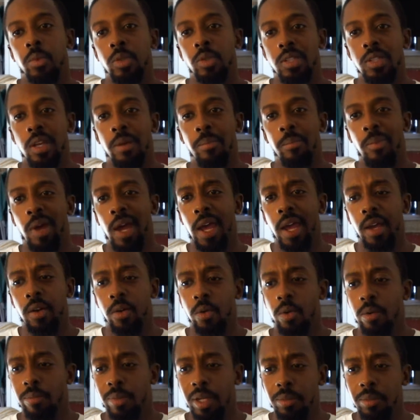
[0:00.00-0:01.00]
I'm back,
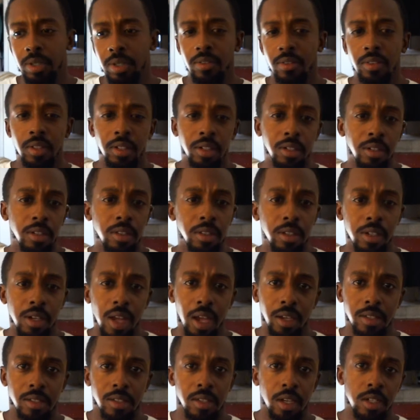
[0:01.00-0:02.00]
or maybe even in the
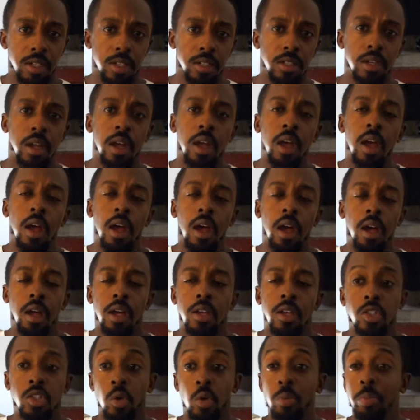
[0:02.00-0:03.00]
next session.
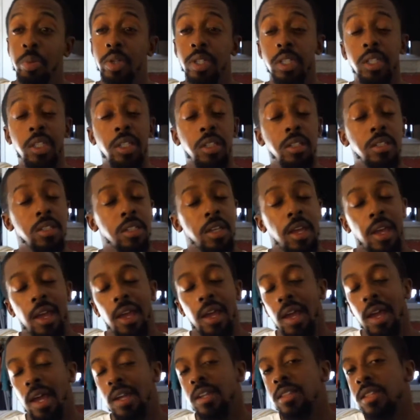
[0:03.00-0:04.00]
So please,
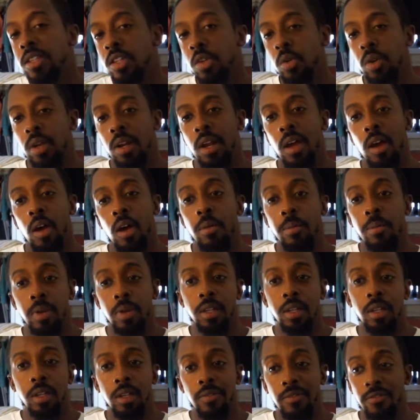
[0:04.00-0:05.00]
anything you can help,
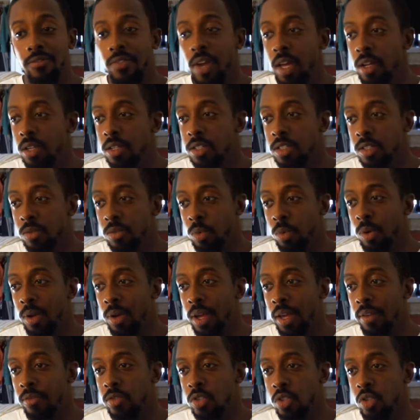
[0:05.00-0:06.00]
and then fellas, we'll
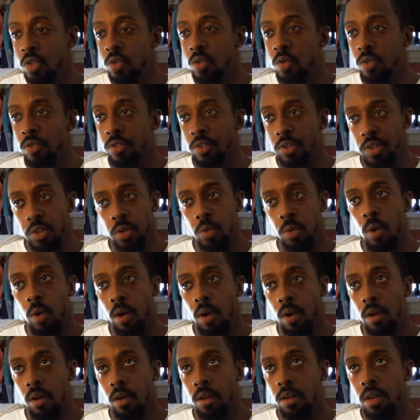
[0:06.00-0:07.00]
have two for you
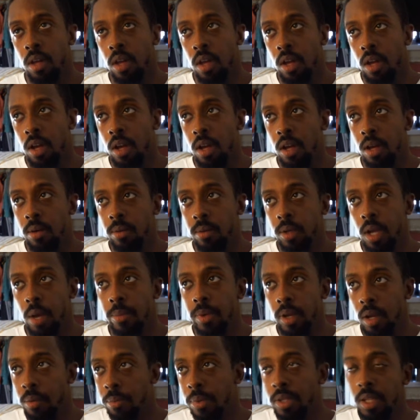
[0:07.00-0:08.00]
all
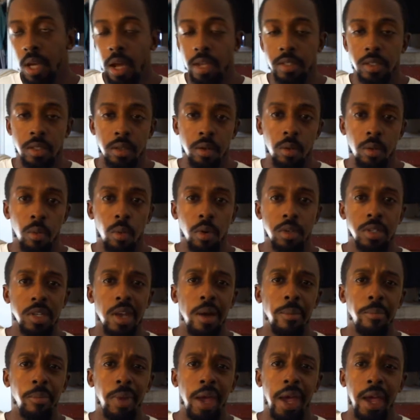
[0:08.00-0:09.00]
coming up, but that's once
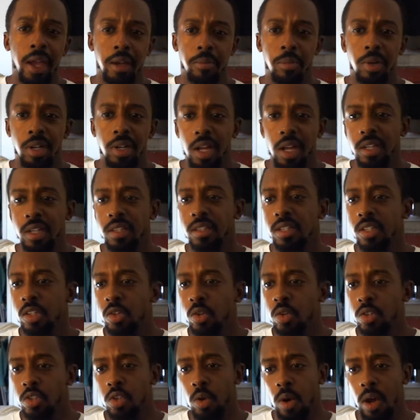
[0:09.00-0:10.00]
I'm back. But anything you
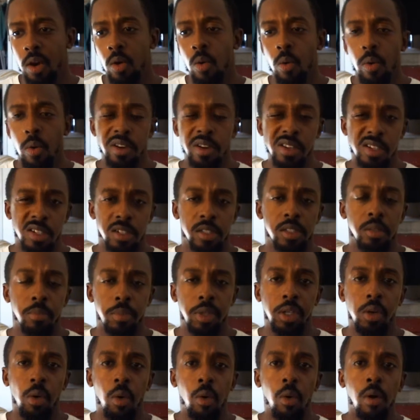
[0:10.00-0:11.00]
can do, I don't want it just to
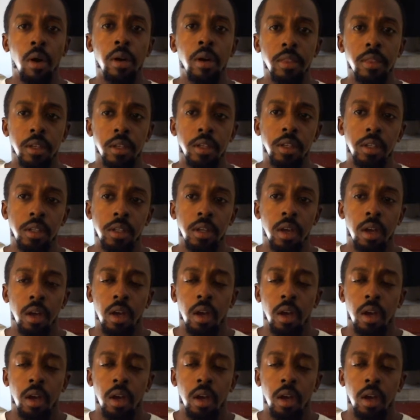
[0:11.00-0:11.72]
be on the